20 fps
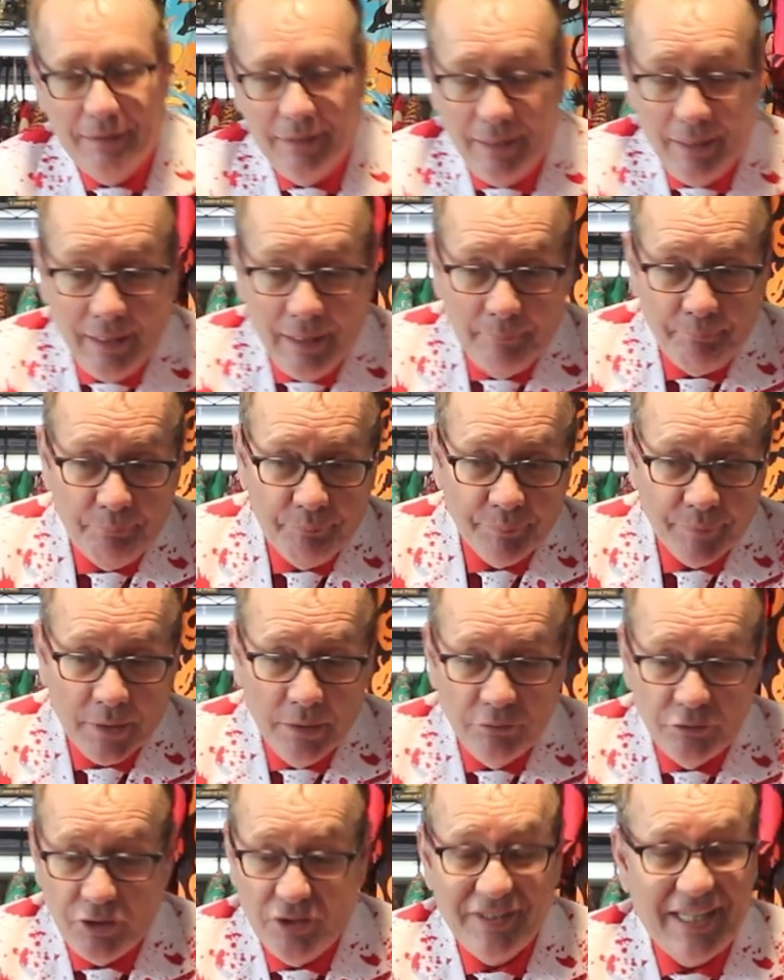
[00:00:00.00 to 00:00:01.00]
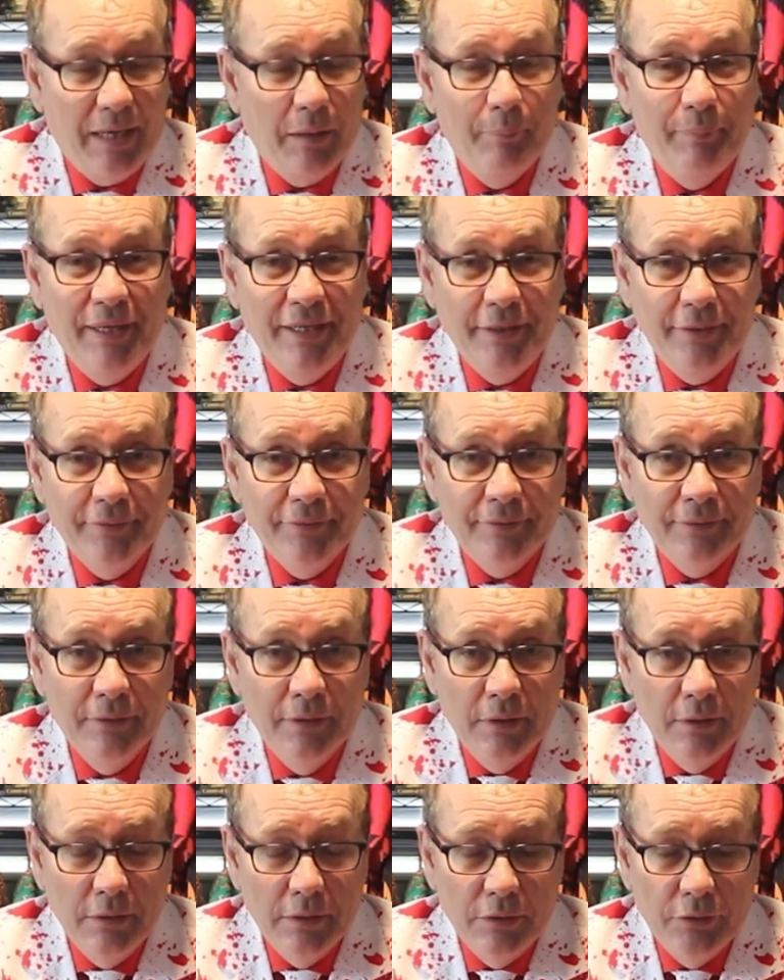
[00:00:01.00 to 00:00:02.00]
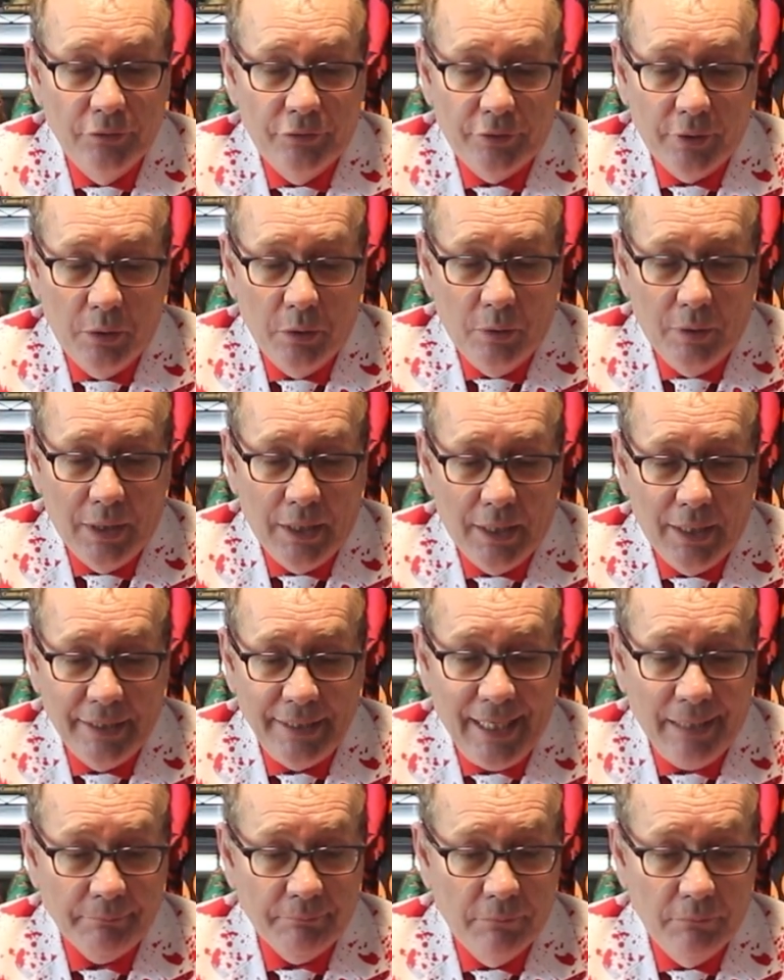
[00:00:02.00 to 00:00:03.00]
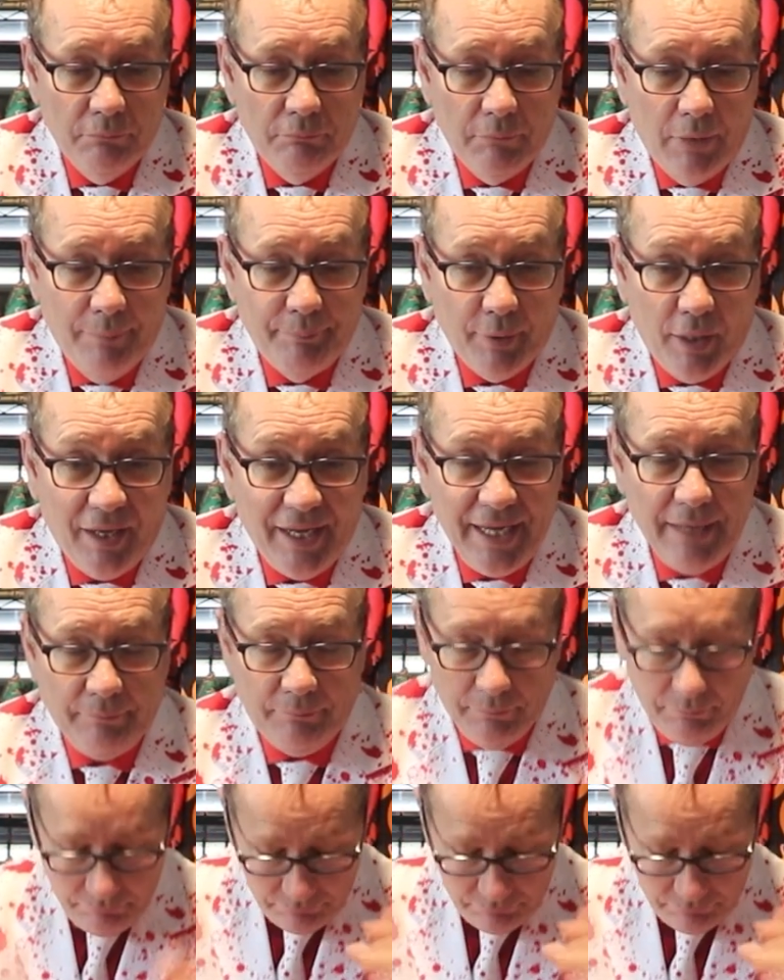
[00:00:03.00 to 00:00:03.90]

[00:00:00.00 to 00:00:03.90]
Um, just our opinions. So uh, yeah, apply it,